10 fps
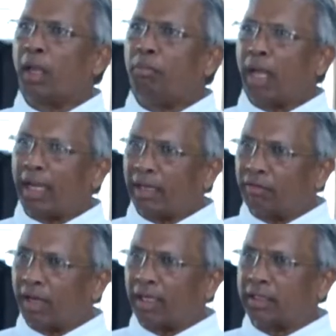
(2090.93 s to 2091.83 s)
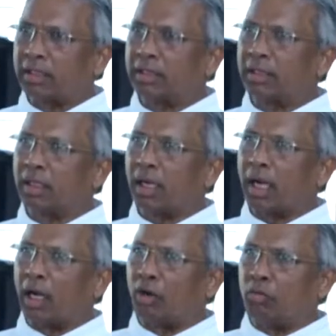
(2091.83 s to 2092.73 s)
may I invite
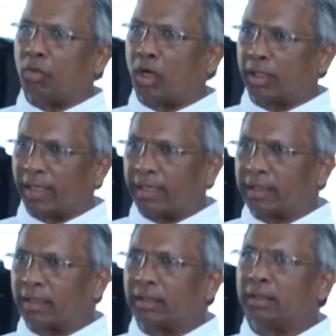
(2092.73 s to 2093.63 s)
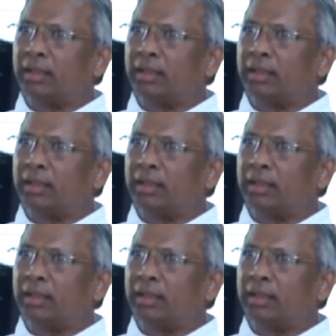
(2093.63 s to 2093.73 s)
our moderator,